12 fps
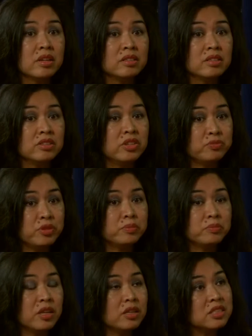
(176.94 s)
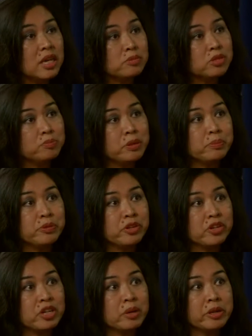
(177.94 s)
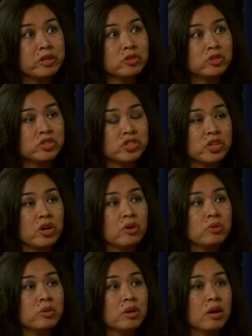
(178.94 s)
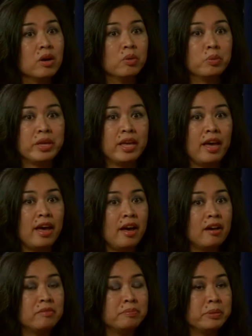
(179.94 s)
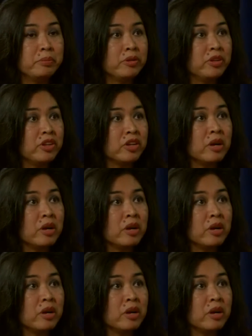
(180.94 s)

the different uh, types of people that are coming into this show. We have people that are